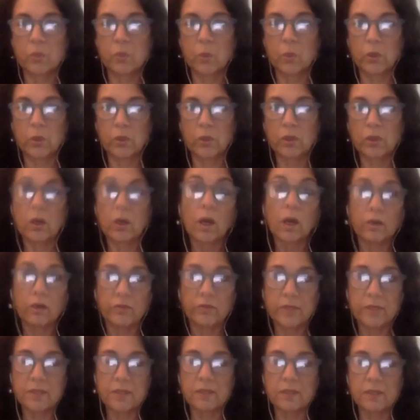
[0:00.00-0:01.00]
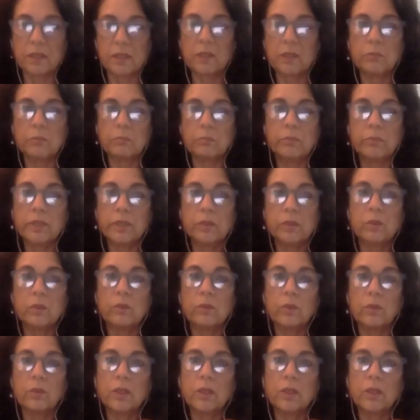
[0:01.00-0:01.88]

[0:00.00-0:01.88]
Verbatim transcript: work, obviously, but